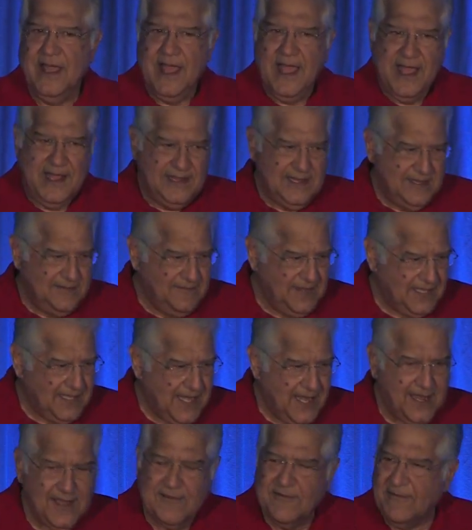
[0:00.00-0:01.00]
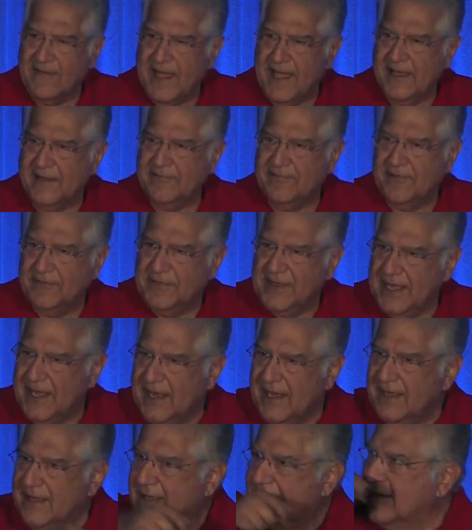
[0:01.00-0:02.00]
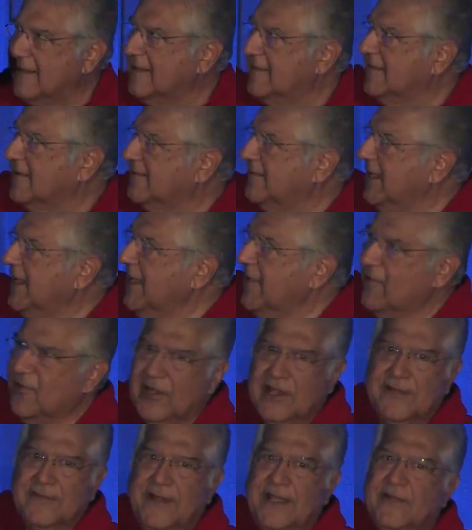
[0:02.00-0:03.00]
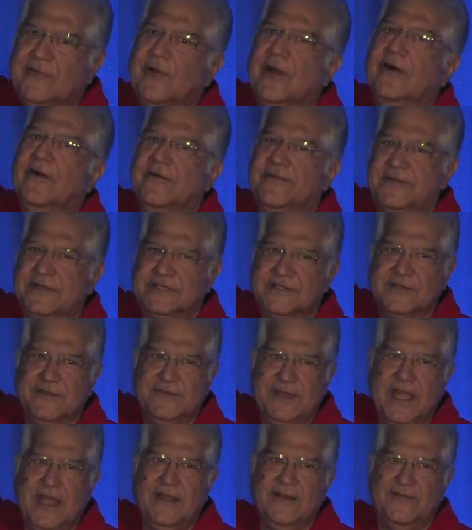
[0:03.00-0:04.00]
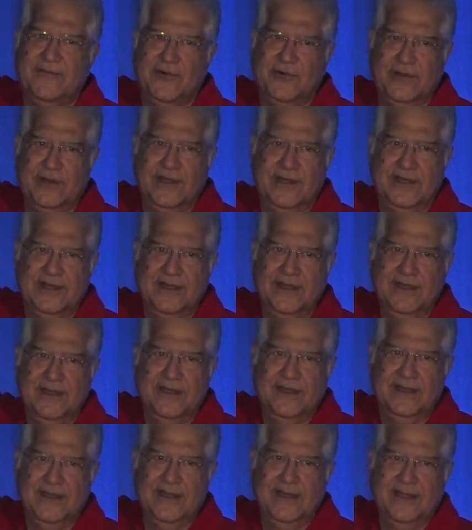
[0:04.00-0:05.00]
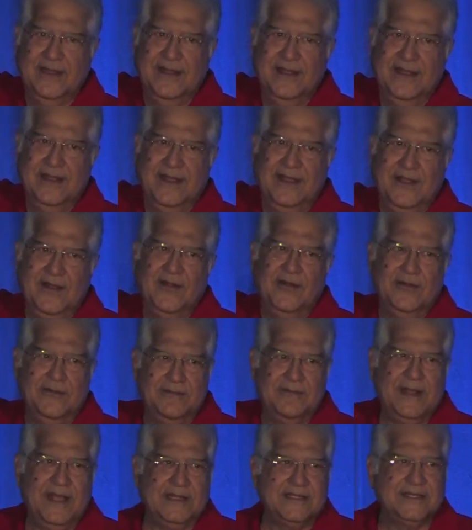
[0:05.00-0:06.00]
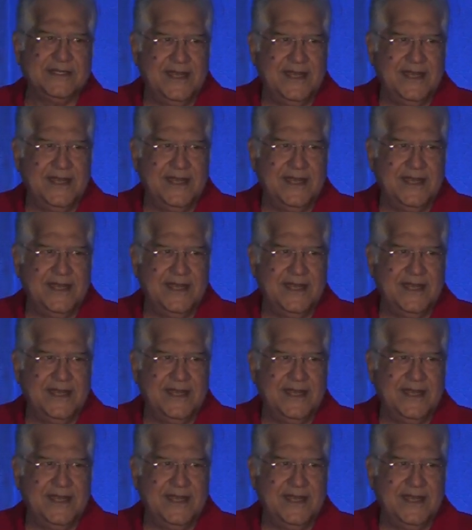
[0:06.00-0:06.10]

And then we take a wire from there and string it all the way to our office. So we had a phone you know, that's